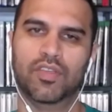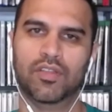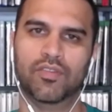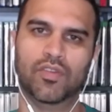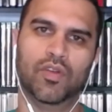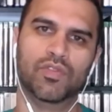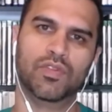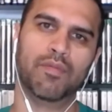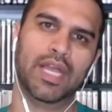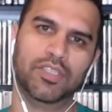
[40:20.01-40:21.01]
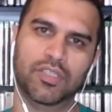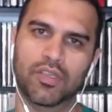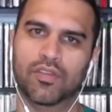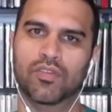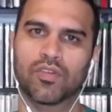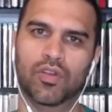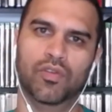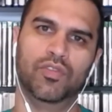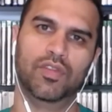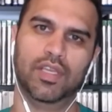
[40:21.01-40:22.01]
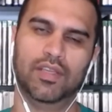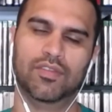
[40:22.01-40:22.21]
you can still go into magic, you can still go into things,